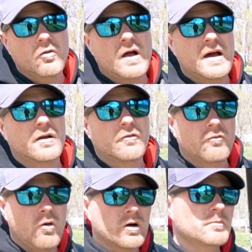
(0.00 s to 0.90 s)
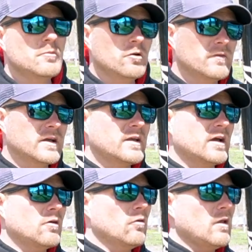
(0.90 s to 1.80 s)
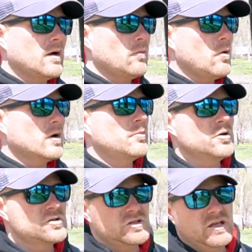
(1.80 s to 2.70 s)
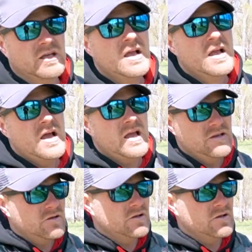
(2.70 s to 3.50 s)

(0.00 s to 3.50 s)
lot of water moving, not a whole lot of water pushing, and you